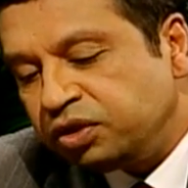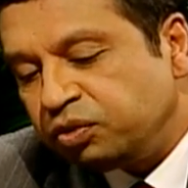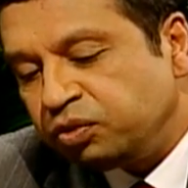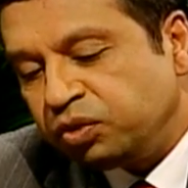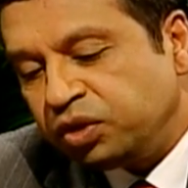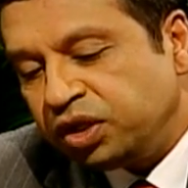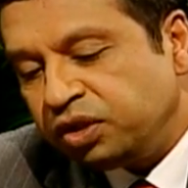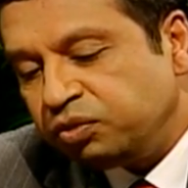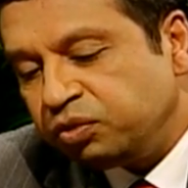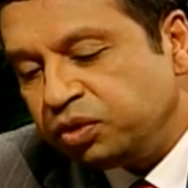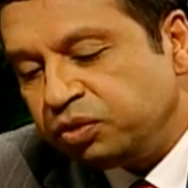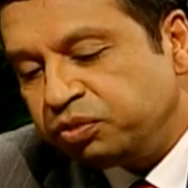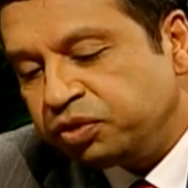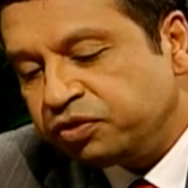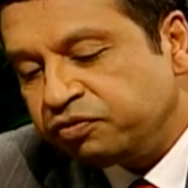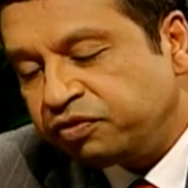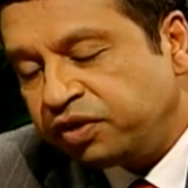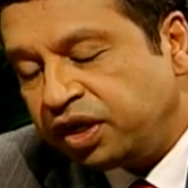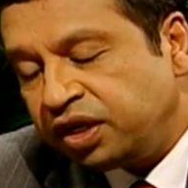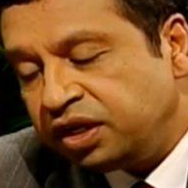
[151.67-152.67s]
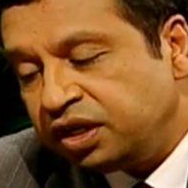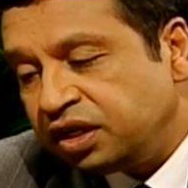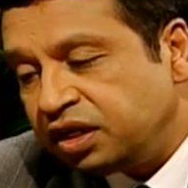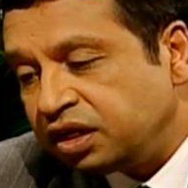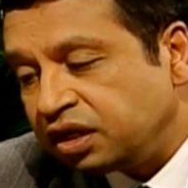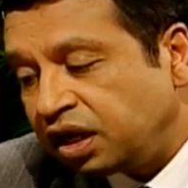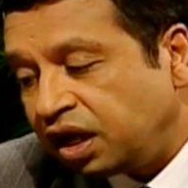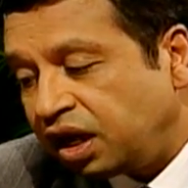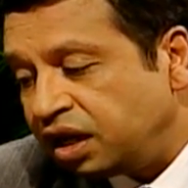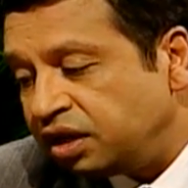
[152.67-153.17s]
we
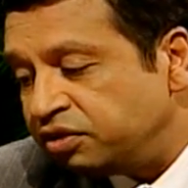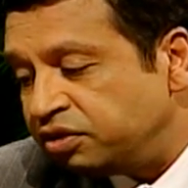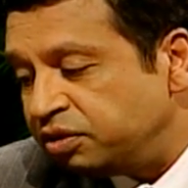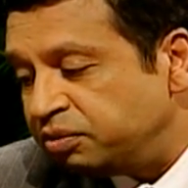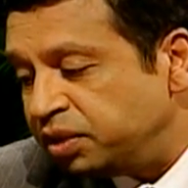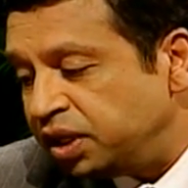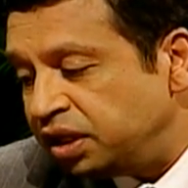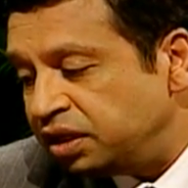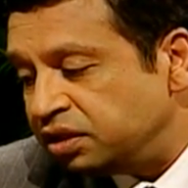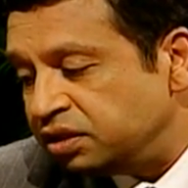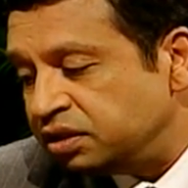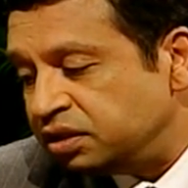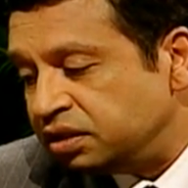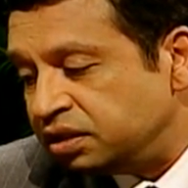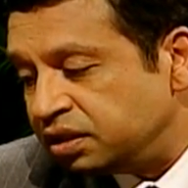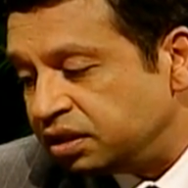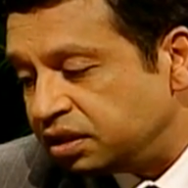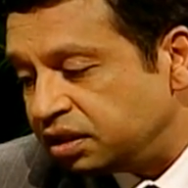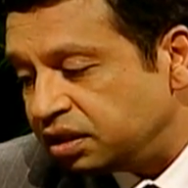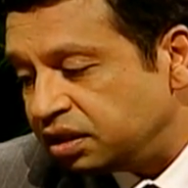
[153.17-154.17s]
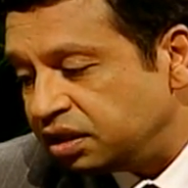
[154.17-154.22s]
provided 100 million